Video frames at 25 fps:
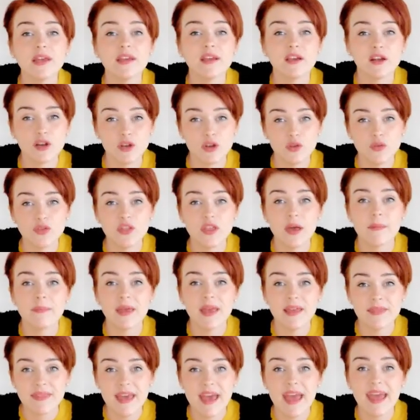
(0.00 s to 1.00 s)
include them
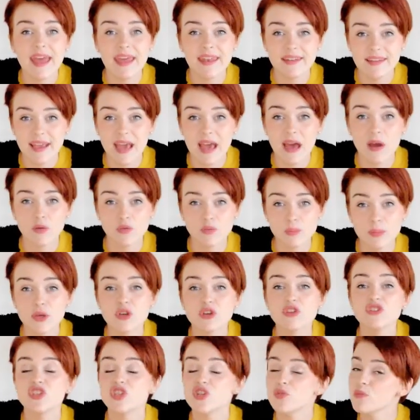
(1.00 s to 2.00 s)
in the head count
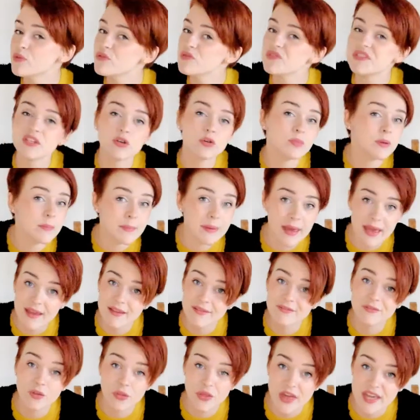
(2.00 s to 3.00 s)
because you will still be
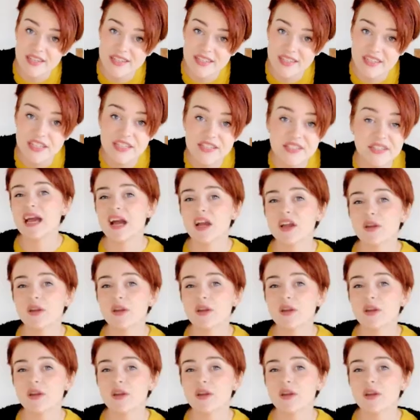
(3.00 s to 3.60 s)
paying for their dinners. A